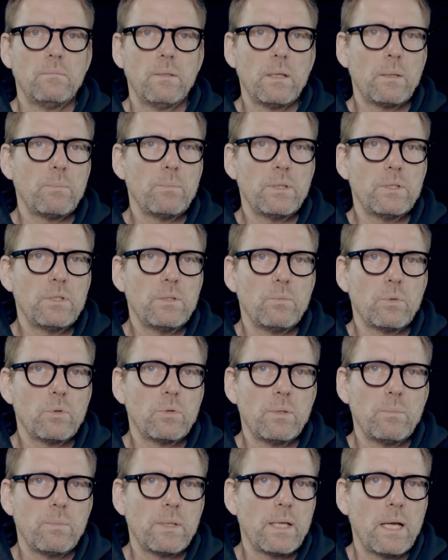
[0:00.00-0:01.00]
In principle,
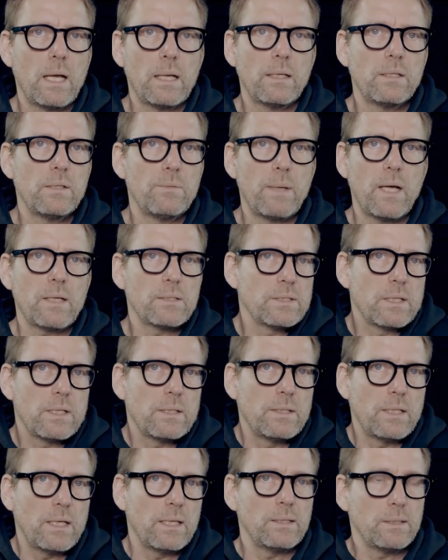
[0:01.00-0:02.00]
the Mechanik Max
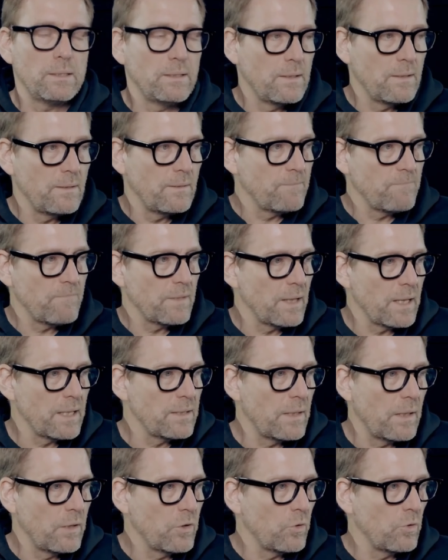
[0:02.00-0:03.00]
is a
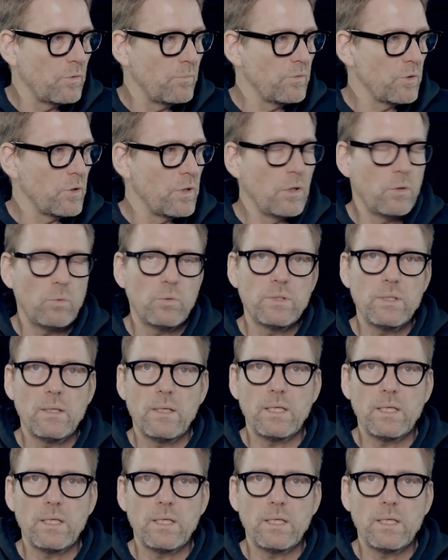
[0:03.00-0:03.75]
classic dual boiler with an